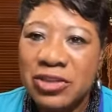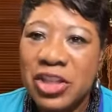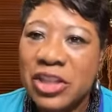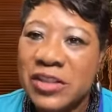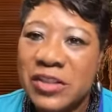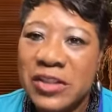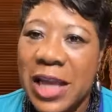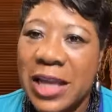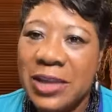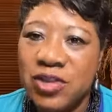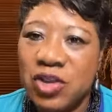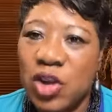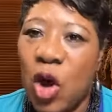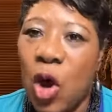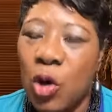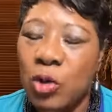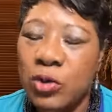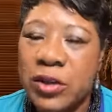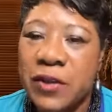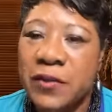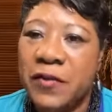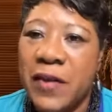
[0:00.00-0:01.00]
And just like
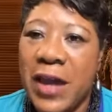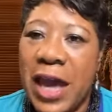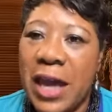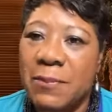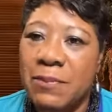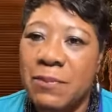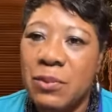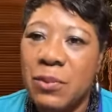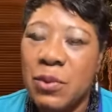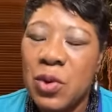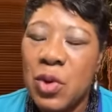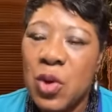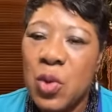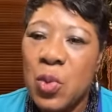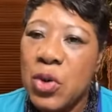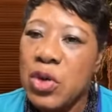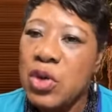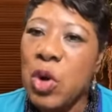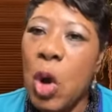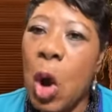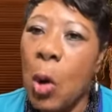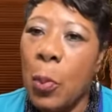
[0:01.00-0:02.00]
Jehoshaphat,
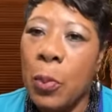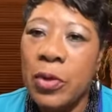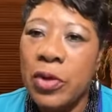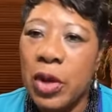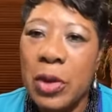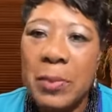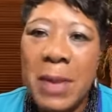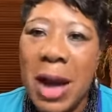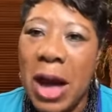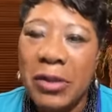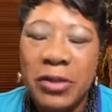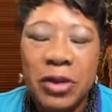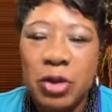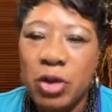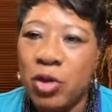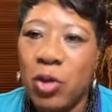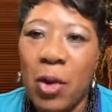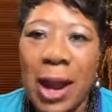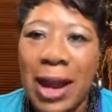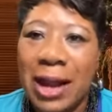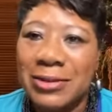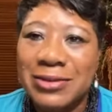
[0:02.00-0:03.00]
when you open your mouth
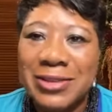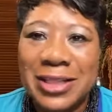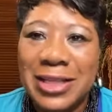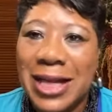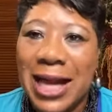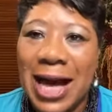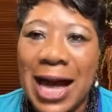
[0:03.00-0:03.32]
and cry out